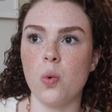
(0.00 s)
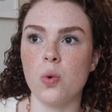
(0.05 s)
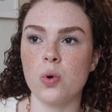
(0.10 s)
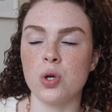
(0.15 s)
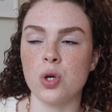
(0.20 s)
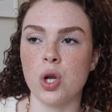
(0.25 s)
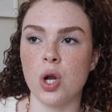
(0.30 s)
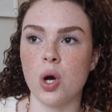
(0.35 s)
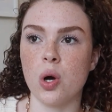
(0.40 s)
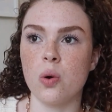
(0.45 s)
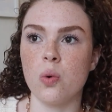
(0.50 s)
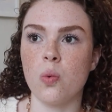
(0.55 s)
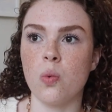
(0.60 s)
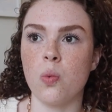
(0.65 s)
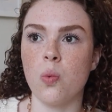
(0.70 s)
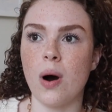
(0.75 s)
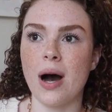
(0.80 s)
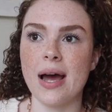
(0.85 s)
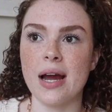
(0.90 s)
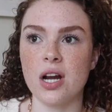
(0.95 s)
you know,
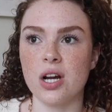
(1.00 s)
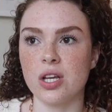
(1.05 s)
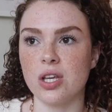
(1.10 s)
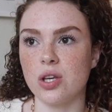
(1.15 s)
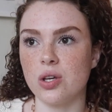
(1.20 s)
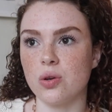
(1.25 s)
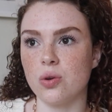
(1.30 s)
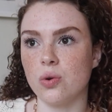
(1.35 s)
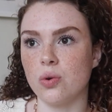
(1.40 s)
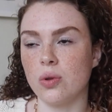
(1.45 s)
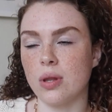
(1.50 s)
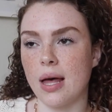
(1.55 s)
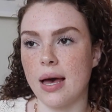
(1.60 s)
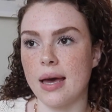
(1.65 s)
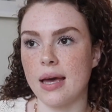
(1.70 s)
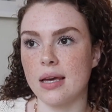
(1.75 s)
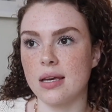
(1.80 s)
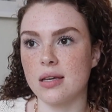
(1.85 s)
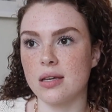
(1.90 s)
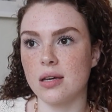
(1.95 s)
why are
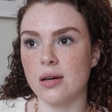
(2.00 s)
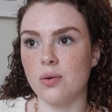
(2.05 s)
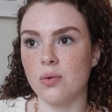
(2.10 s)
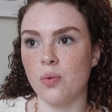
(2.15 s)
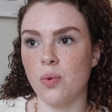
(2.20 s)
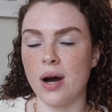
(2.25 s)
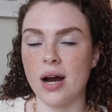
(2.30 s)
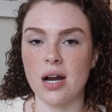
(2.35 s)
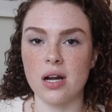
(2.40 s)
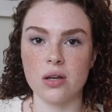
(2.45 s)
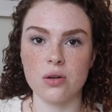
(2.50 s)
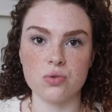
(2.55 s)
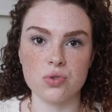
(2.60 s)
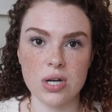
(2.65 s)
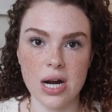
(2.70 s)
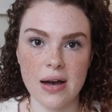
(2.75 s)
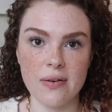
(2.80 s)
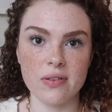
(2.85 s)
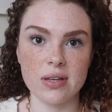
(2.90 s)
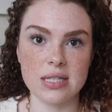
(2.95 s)
you
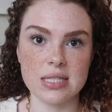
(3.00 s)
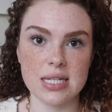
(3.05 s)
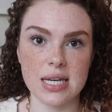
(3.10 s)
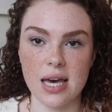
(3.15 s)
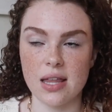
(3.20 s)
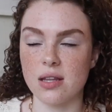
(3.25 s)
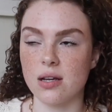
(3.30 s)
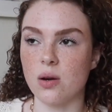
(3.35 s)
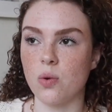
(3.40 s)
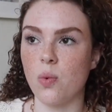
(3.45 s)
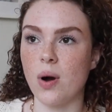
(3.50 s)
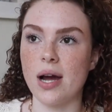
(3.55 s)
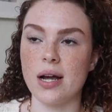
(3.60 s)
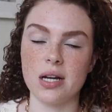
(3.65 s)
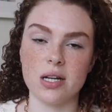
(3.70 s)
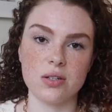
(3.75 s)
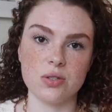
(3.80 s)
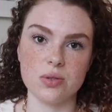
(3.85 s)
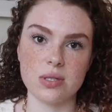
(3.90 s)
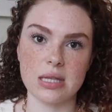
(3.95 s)
traveling together? Why
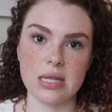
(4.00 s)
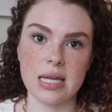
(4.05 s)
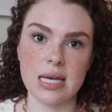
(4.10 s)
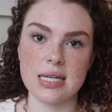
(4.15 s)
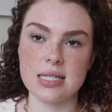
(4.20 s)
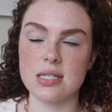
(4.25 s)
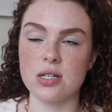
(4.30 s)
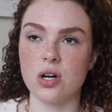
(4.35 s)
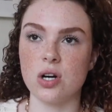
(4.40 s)
are you doing this?